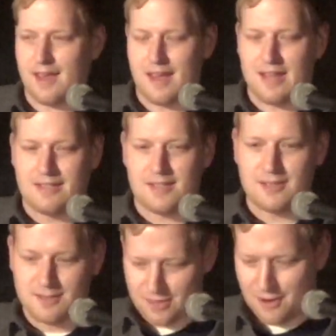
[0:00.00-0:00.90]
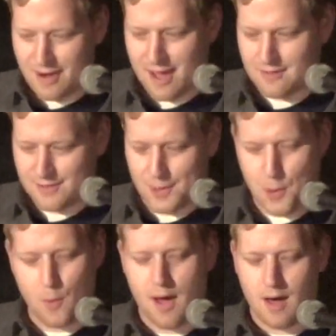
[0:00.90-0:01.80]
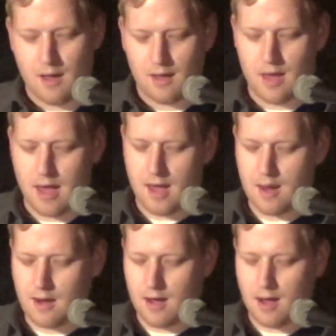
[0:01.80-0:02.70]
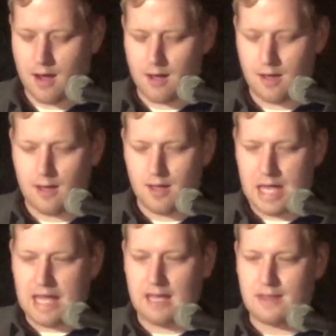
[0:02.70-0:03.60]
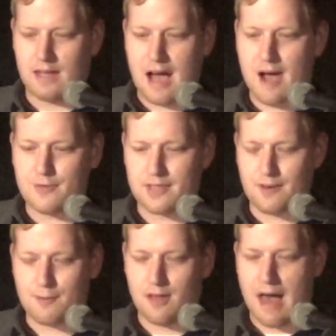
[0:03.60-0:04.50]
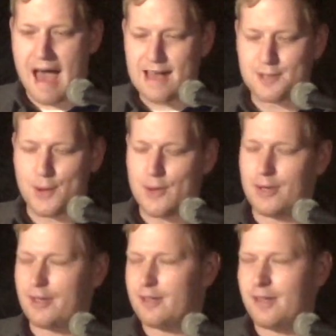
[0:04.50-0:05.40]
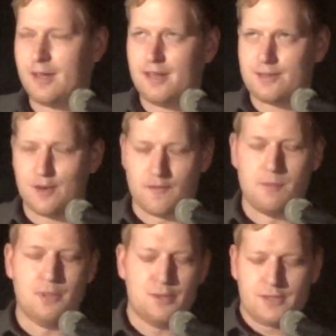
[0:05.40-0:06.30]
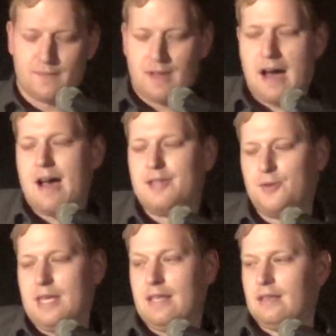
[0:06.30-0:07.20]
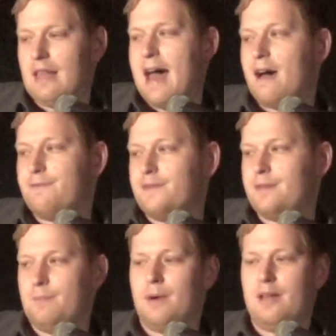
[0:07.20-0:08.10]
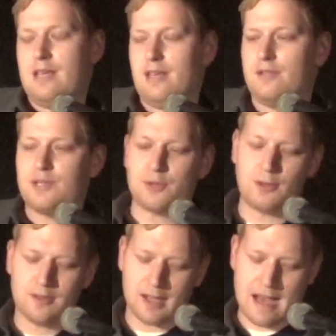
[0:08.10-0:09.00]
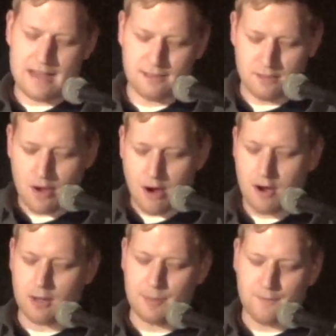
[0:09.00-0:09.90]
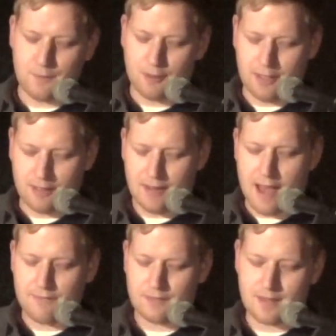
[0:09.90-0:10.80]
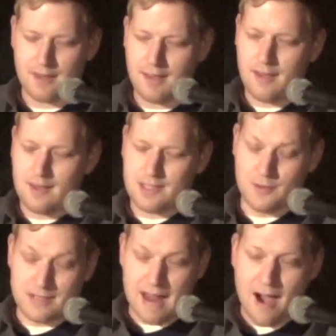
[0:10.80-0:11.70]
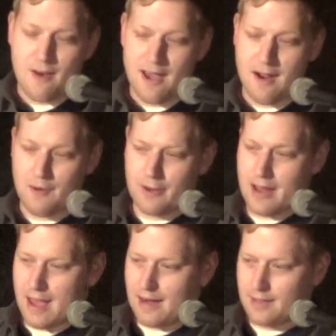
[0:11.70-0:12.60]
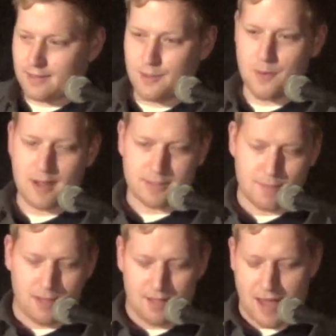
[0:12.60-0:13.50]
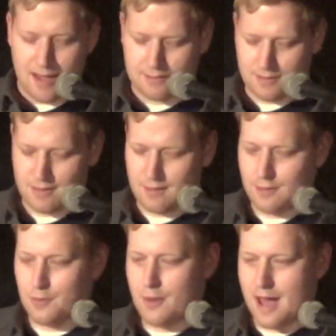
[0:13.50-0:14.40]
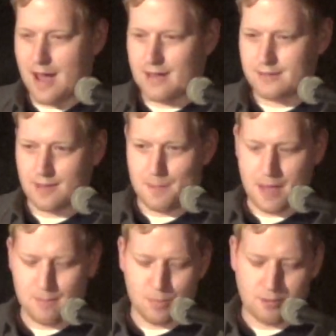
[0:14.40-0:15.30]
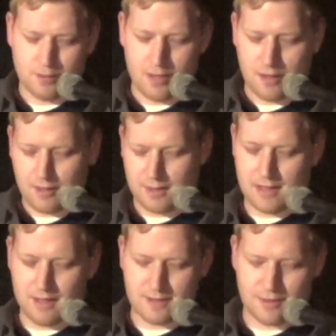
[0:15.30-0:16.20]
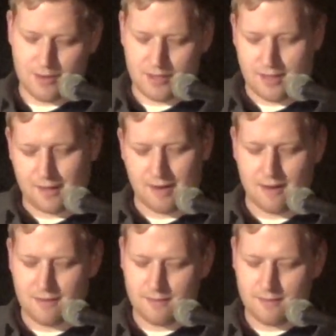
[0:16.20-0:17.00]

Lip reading: and it didn't turn out so well. And the guy was like a real asshole and a sort of abusive guy, so he left, but he stole the guy's dog before he left. So he's now a heroin addict who wants to be an actor who has a pet bulldog that he doesn't know how to take care of.